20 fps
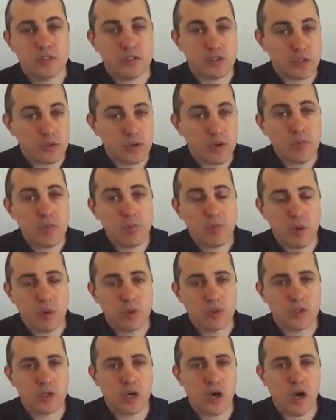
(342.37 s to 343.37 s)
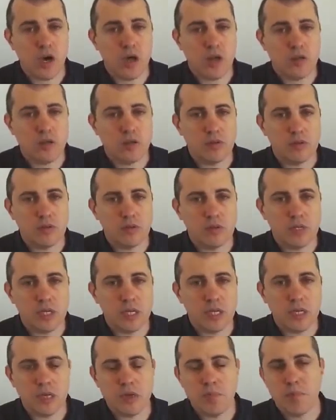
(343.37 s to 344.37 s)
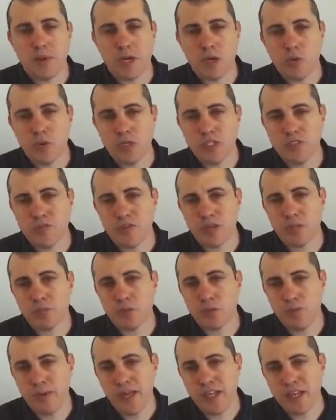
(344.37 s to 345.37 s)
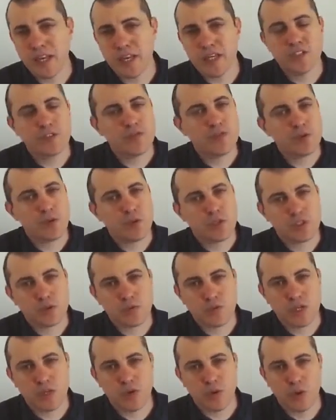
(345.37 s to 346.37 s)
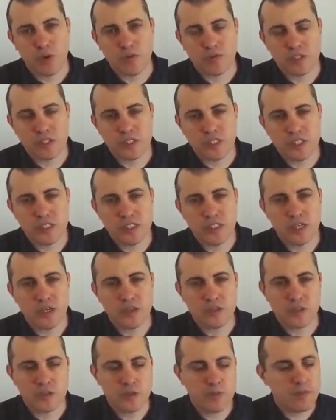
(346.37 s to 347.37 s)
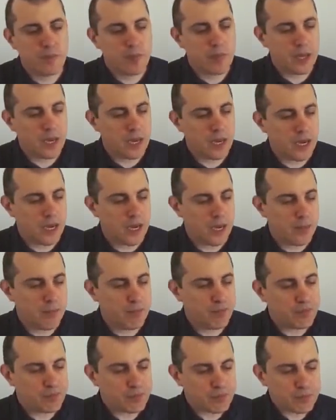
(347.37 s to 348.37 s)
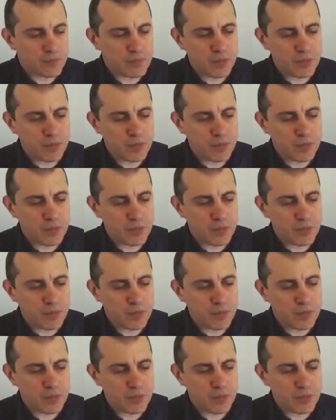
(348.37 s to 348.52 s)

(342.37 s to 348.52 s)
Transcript: There's a great post on the Bitcoin developers mailing list if you want to read all of the details. Um,